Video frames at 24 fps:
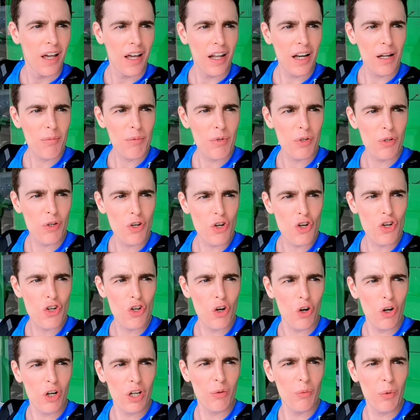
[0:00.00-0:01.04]
an absolute
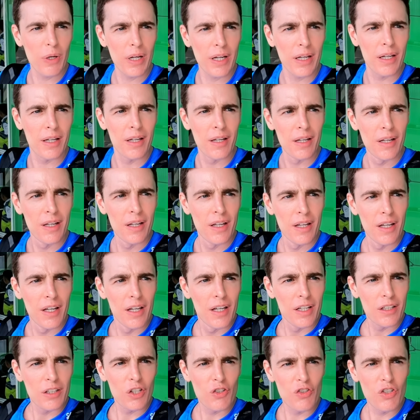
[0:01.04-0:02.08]
shocking way
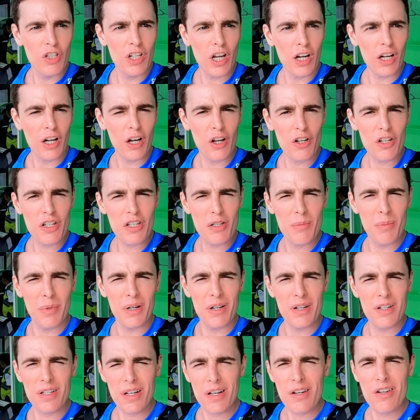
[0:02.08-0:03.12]
to treat a
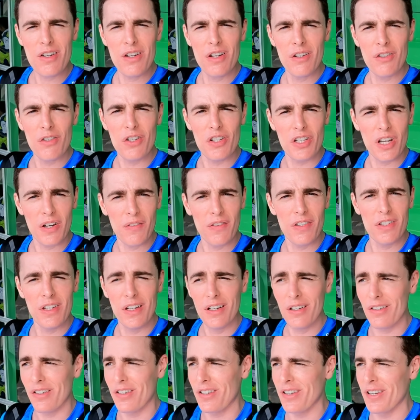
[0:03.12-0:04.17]
customer. Six years, seven
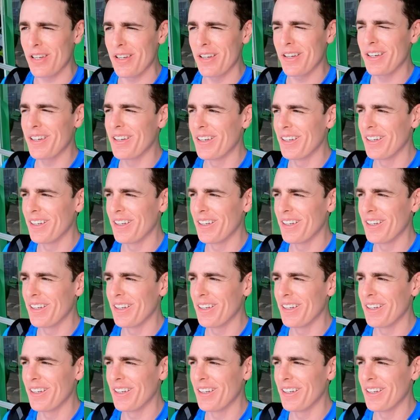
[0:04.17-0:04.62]
years.